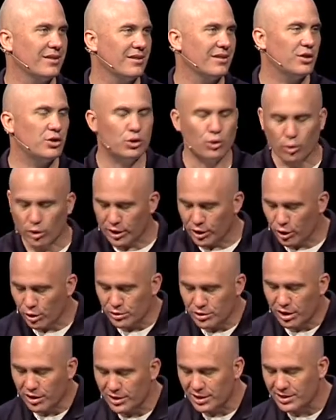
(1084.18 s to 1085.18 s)
The story
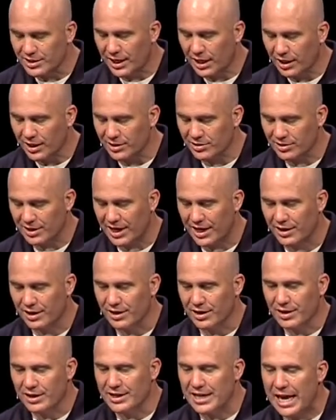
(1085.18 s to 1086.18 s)
goes on to tell us that
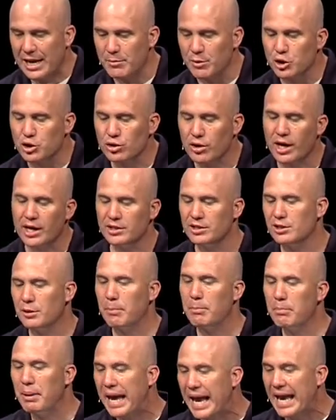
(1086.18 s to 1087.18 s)
Naaman tries to
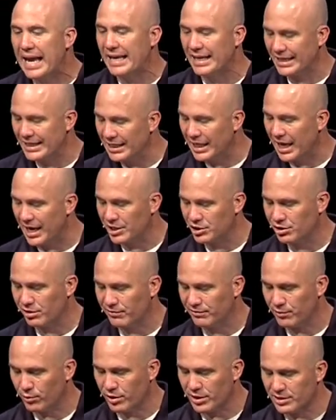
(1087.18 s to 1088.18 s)
pay Elisha
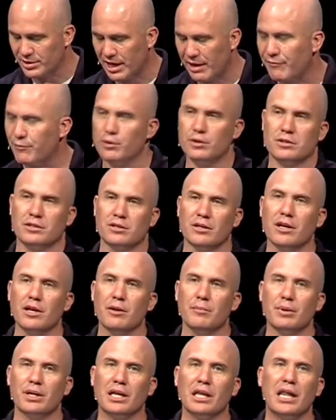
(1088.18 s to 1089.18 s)
for his efforts,
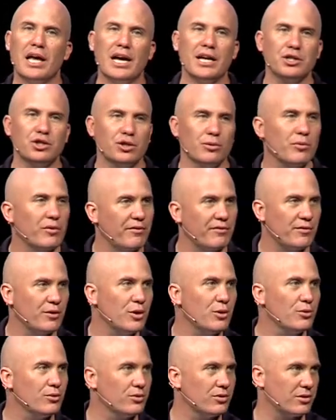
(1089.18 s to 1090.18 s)
but Elisha
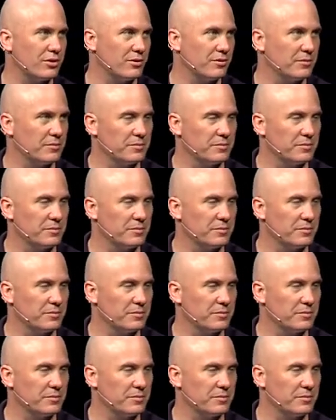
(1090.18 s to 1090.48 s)
refused.